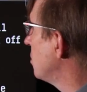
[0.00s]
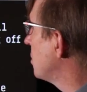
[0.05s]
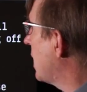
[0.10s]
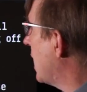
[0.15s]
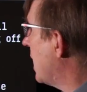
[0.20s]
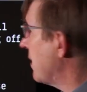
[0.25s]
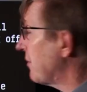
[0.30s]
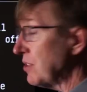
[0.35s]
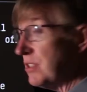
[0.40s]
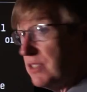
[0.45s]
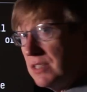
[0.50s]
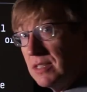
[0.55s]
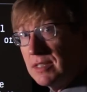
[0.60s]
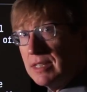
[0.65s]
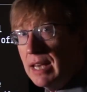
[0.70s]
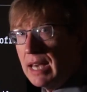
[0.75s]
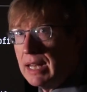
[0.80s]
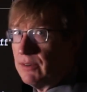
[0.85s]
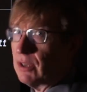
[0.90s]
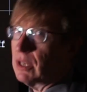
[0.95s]
caverns
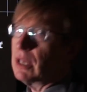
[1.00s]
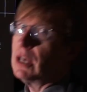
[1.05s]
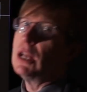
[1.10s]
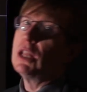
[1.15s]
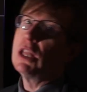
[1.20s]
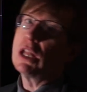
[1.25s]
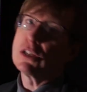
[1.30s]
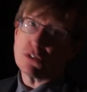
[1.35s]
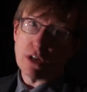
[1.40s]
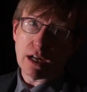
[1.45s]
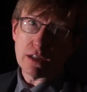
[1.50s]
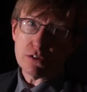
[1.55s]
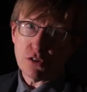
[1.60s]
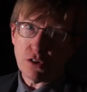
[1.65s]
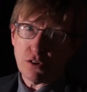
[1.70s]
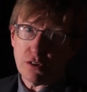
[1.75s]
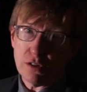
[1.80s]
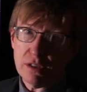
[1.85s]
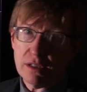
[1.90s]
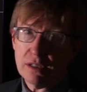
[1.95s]
inside of it. That's not
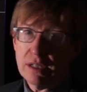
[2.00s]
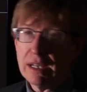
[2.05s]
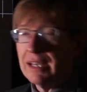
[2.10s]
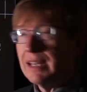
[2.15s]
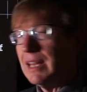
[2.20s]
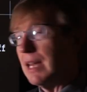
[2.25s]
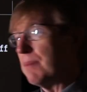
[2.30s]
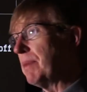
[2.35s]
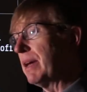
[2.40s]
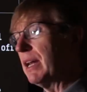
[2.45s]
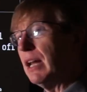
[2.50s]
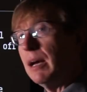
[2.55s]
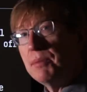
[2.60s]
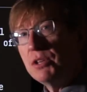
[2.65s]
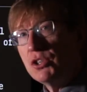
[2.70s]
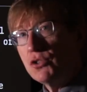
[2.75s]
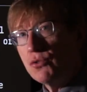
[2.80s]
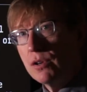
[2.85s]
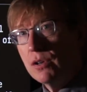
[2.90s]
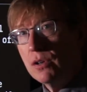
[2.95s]
certain. It may not
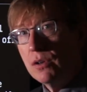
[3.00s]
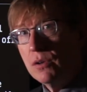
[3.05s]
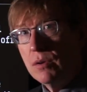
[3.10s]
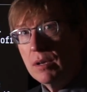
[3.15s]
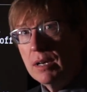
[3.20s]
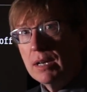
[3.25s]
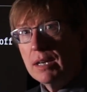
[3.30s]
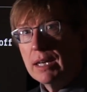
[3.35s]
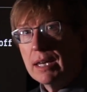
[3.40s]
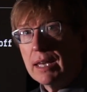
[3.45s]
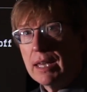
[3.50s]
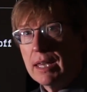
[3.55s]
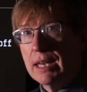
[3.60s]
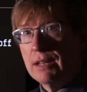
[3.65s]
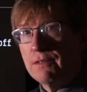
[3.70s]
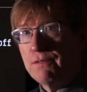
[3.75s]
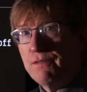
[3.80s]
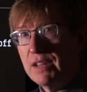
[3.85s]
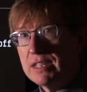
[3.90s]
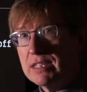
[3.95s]
be true.
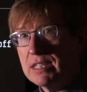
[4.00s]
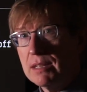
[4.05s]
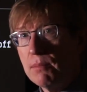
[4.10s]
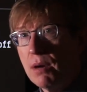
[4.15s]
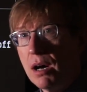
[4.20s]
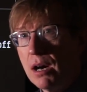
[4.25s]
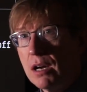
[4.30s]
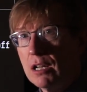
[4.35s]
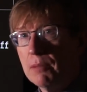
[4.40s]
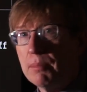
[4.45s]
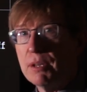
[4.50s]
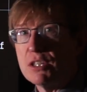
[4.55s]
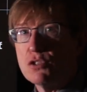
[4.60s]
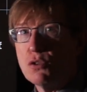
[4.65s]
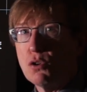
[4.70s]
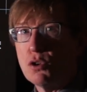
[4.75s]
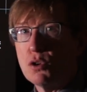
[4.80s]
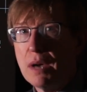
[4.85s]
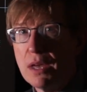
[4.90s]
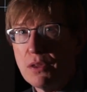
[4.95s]
It fits the model, but
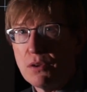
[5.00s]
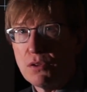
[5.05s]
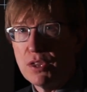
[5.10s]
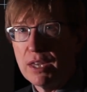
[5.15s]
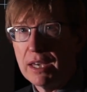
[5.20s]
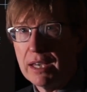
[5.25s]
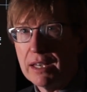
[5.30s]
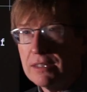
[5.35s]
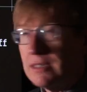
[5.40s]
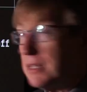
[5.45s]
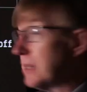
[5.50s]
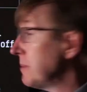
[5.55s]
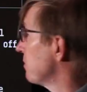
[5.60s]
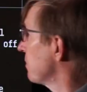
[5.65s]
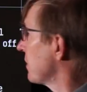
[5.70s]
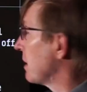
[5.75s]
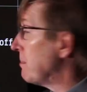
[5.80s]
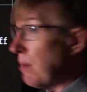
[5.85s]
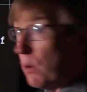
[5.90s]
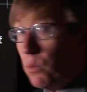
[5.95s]
so do other things.
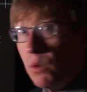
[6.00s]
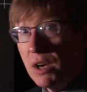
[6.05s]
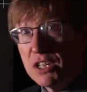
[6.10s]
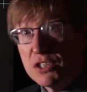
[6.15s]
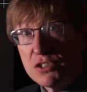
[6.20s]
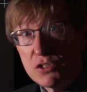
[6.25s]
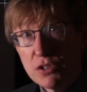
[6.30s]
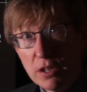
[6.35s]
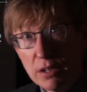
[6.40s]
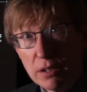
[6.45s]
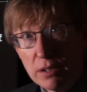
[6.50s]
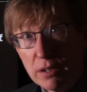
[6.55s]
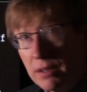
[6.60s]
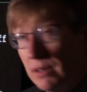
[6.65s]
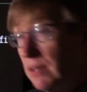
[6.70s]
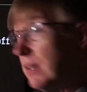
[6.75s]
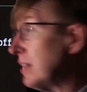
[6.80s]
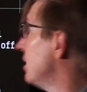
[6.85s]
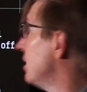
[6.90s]
But what is certain